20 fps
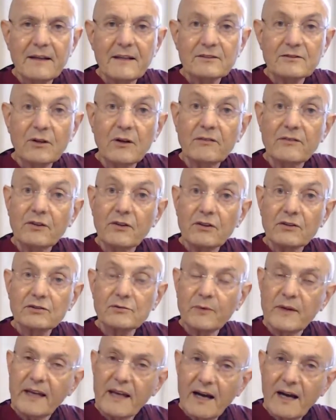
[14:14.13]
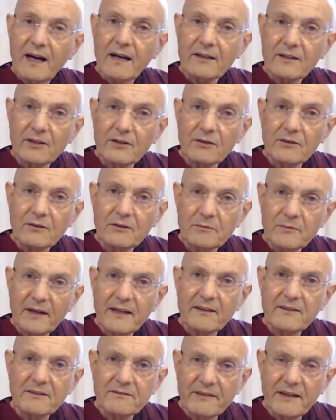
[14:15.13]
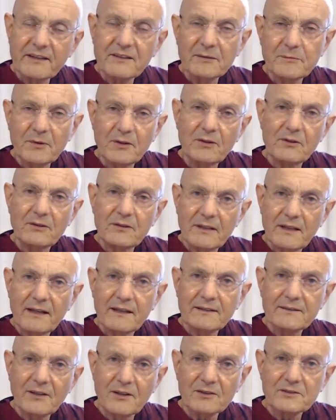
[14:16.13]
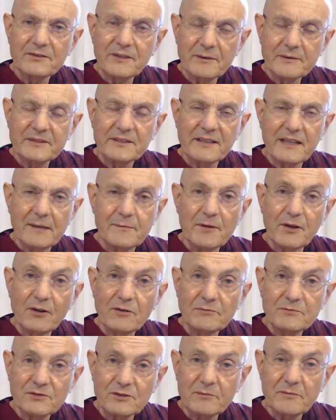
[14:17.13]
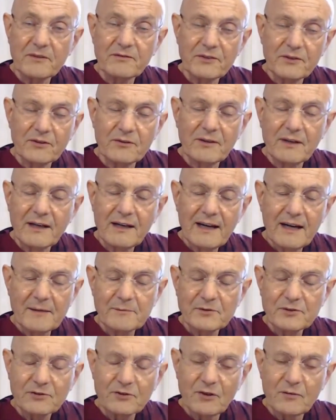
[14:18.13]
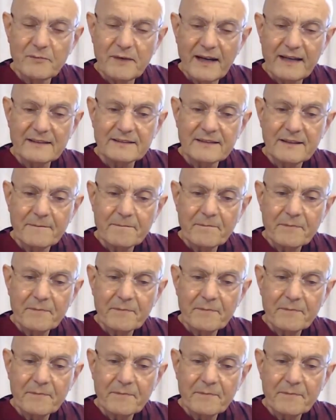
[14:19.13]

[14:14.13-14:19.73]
So, of course, we argued with Venerable Dr. Ivitadama, whom some of you, I'm sure, met,